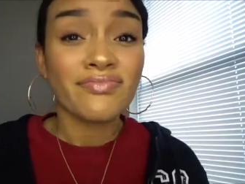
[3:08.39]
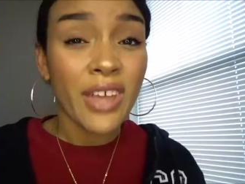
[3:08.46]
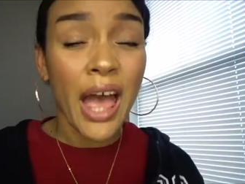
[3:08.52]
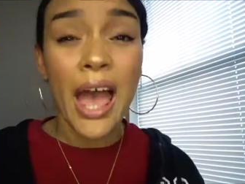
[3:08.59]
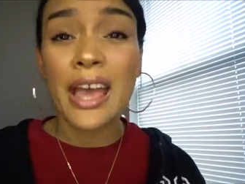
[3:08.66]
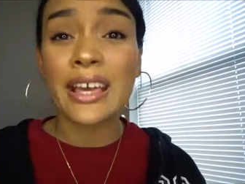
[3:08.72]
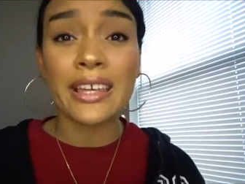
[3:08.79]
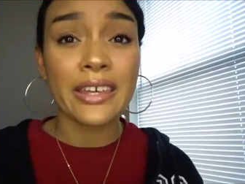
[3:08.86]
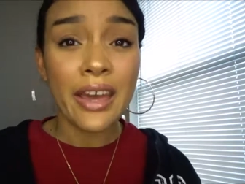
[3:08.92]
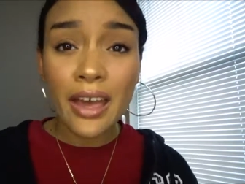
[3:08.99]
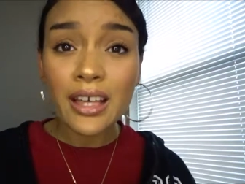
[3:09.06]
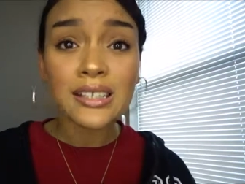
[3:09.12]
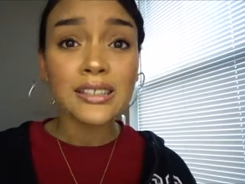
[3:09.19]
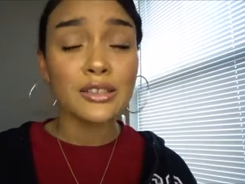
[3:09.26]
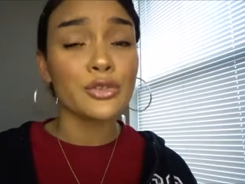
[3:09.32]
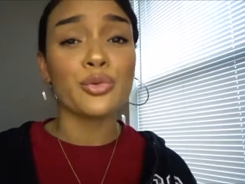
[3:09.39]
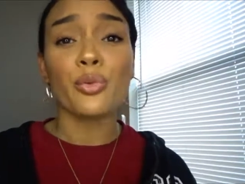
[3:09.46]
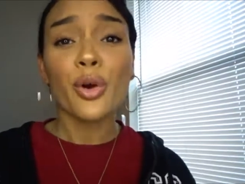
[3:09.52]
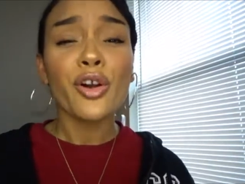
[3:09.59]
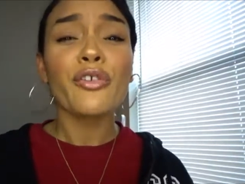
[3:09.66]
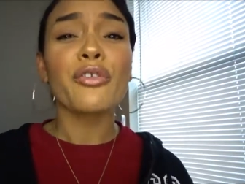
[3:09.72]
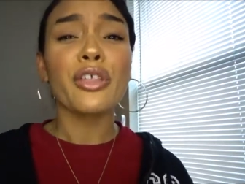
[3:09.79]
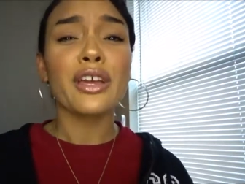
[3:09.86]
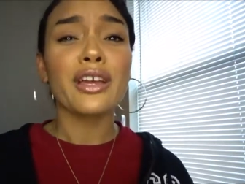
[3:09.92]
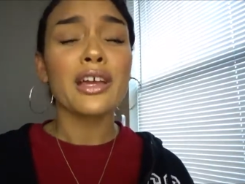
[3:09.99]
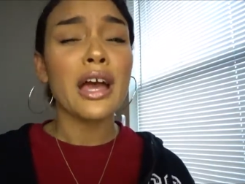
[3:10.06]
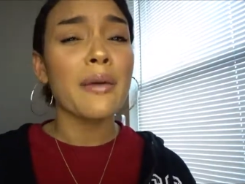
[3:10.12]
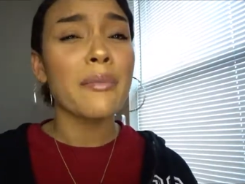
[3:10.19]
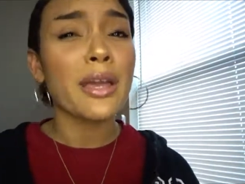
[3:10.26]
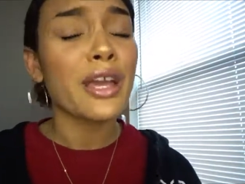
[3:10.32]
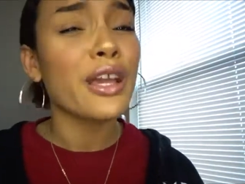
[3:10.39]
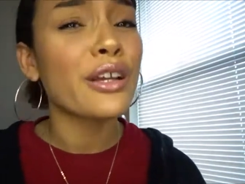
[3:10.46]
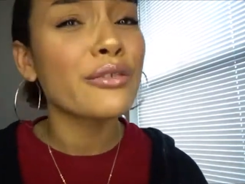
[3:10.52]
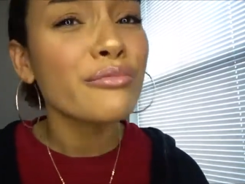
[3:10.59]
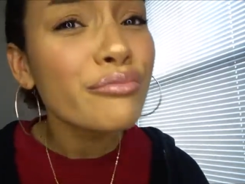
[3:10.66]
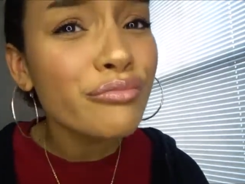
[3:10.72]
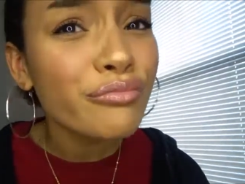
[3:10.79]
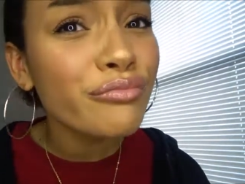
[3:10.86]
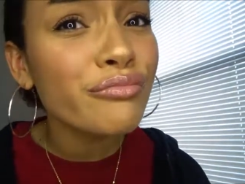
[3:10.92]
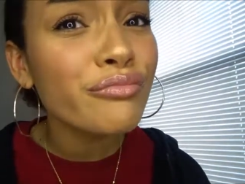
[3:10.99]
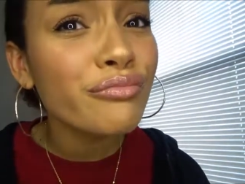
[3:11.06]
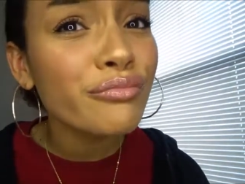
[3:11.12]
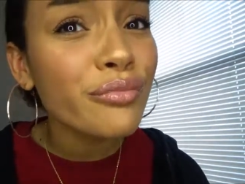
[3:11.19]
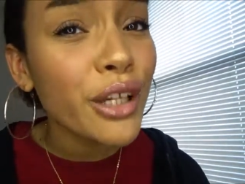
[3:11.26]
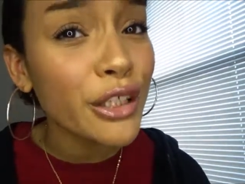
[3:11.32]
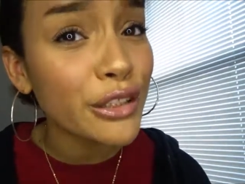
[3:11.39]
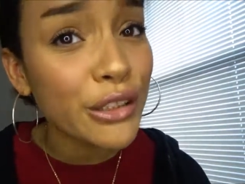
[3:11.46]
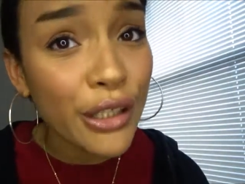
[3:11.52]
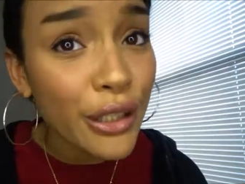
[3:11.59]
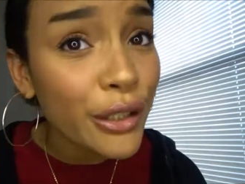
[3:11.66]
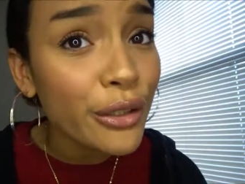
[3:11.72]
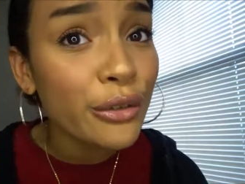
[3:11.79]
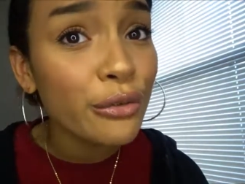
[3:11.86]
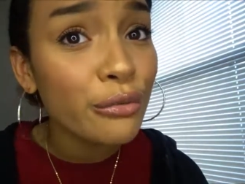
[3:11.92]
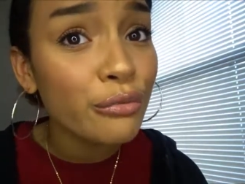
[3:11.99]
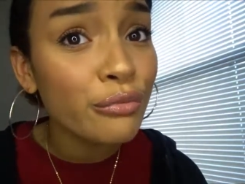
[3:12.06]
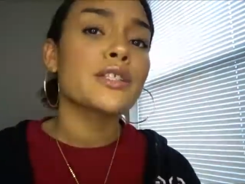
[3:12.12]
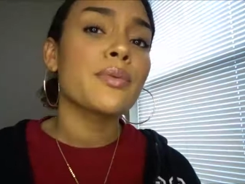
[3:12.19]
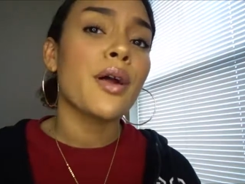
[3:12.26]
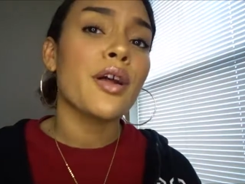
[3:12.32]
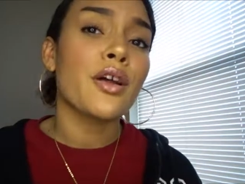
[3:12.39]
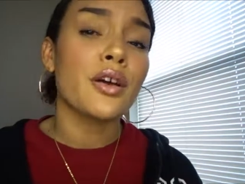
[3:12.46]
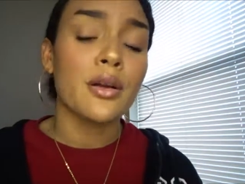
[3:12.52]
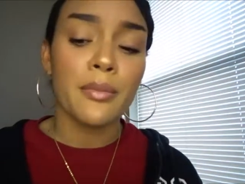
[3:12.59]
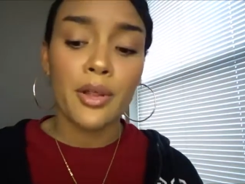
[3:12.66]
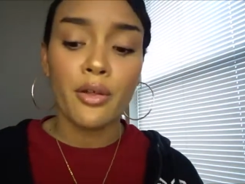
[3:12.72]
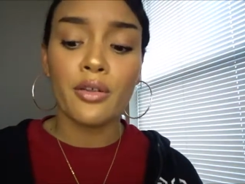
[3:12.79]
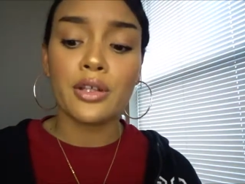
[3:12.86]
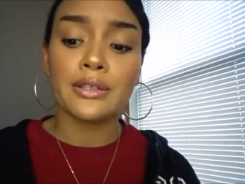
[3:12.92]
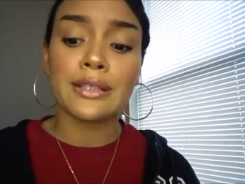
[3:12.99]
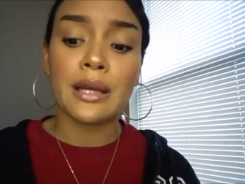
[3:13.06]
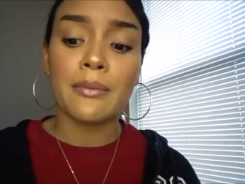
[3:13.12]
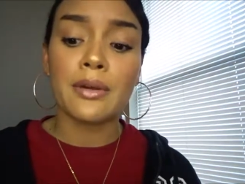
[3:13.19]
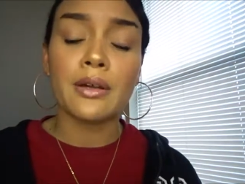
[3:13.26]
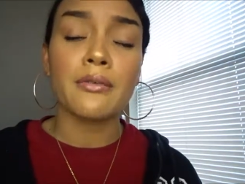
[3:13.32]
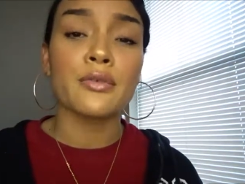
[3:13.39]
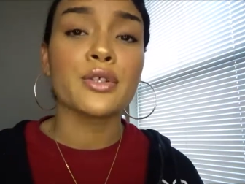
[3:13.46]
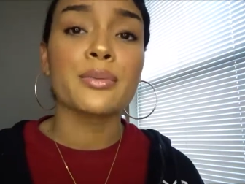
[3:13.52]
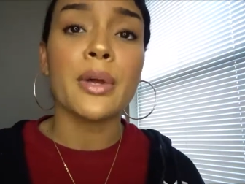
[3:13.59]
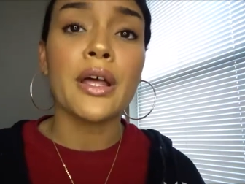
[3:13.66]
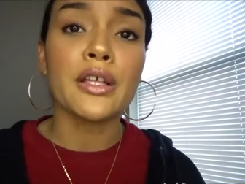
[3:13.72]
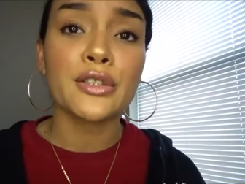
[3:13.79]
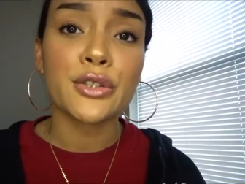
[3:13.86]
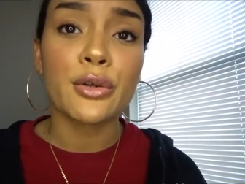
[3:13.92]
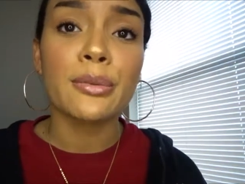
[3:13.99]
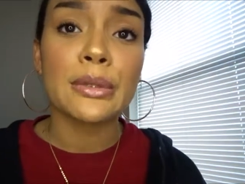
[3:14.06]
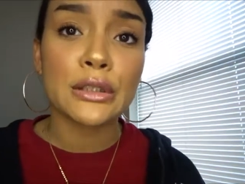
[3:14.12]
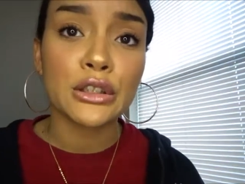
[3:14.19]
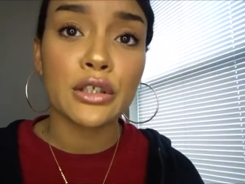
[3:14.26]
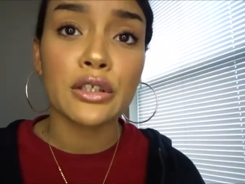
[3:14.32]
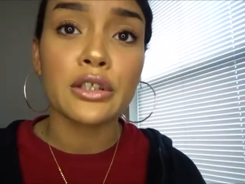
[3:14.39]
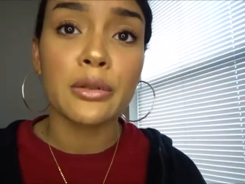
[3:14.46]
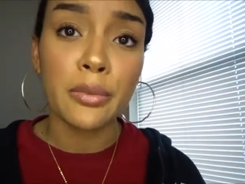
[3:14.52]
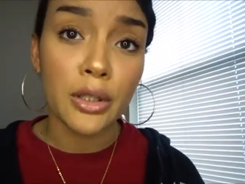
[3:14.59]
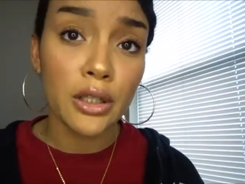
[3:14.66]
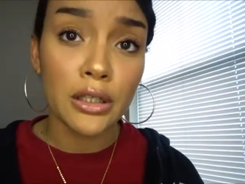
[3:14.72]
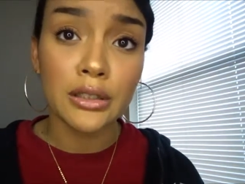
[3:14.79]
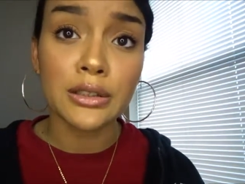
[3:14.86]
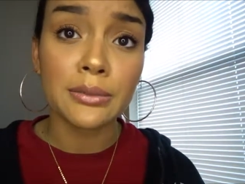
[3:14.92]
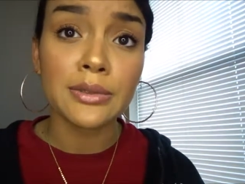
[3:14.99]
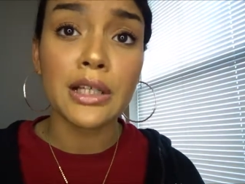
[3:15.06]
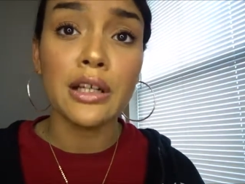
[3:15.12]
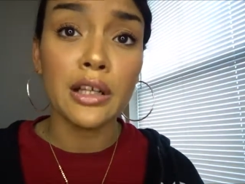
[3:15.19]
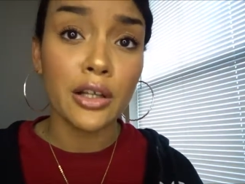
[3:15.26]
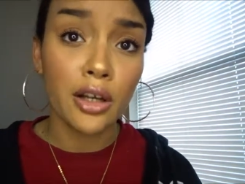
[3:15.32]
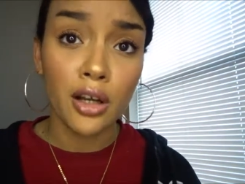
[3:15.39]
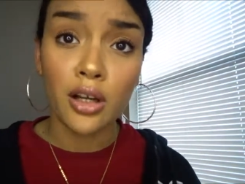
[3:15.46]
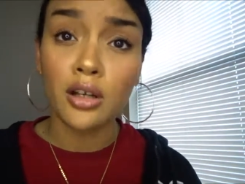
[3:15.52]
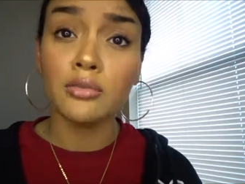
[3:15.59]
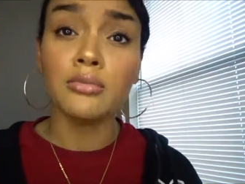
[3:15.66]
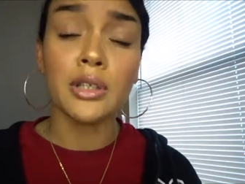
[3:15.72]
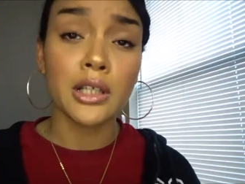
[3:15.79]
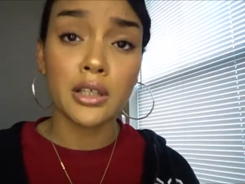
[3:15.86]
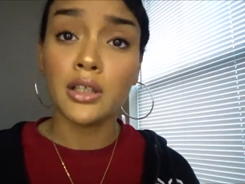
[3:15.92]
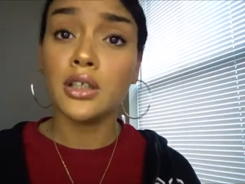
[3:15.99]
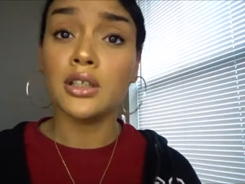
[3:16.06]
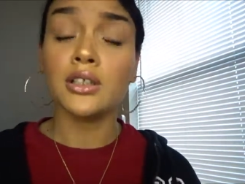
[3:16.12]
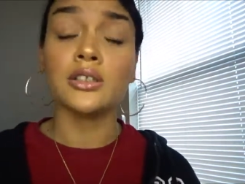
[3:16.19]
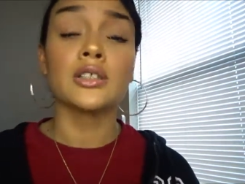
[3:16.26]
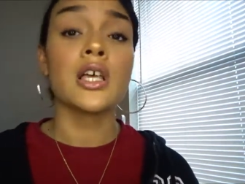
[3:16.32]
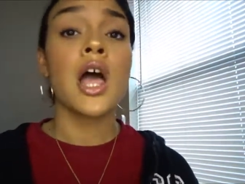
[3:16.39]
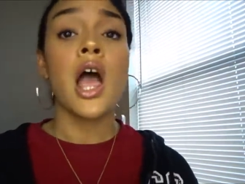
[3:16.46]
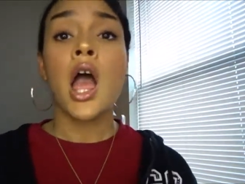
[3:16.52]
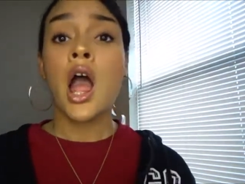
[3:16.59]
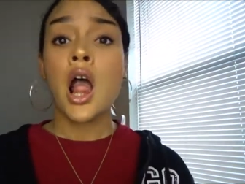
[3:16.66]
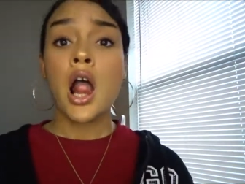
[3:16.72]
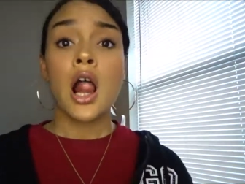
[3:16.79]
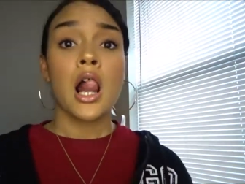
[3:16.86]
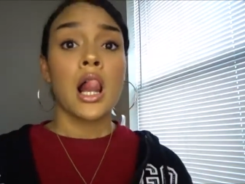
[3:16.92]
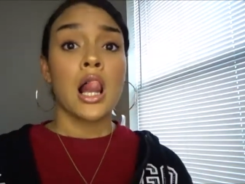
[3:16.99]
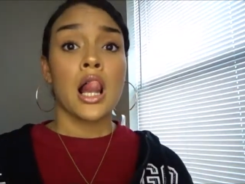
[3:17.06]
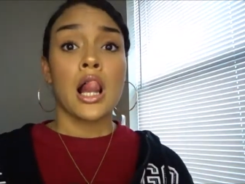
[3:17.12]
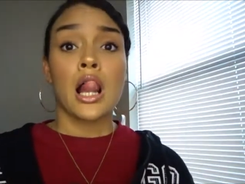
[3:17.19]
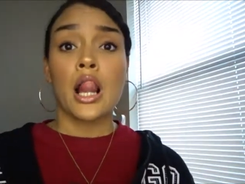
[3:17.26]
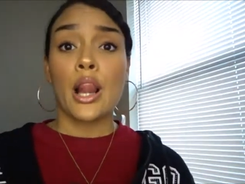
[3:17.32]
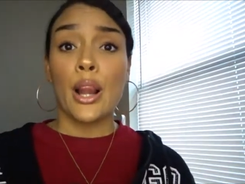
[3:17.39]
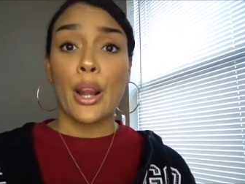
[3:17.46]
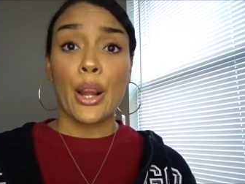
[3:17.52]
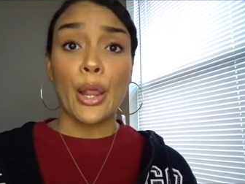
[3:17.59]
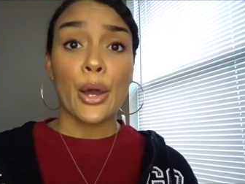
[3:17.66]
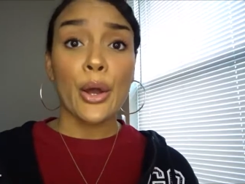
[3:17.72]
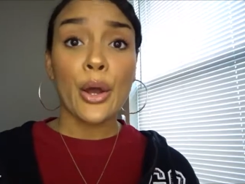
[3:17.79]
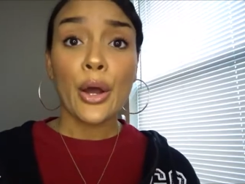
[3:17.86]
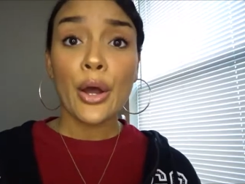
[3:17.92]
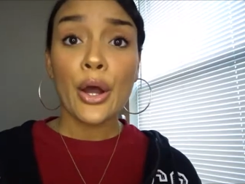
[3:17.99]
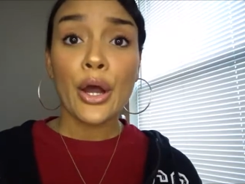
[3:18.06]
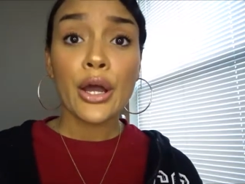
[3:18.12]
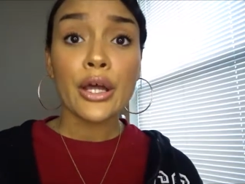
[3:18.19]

I guess it's worth it I mean it's cute it's probably the only time I ever spent so much on a lip gloss I'm telling y'all because Hello.